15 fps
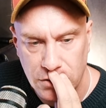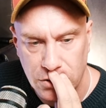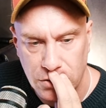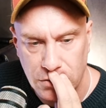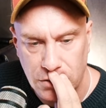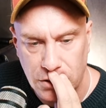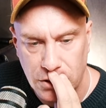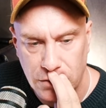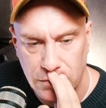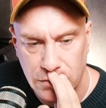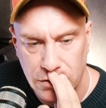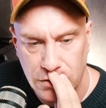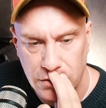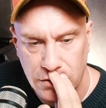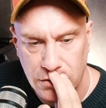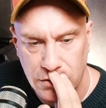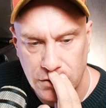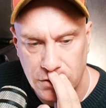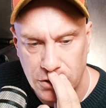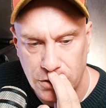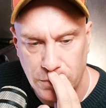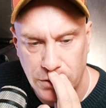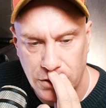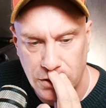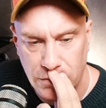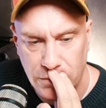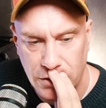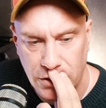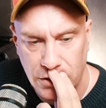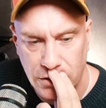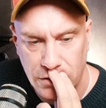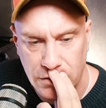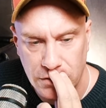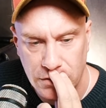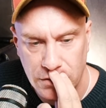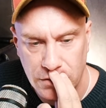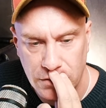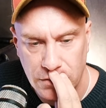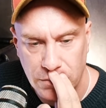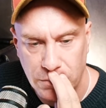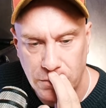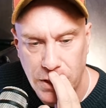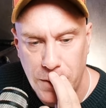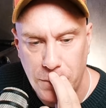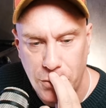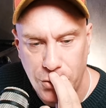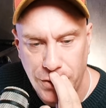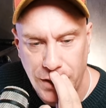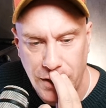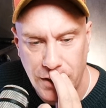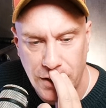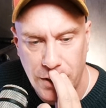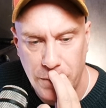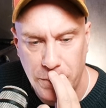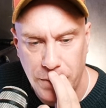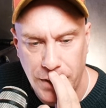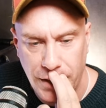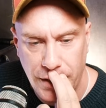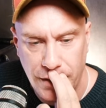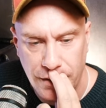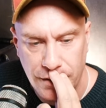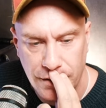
Swap. Should be somewhere here. Memory MB.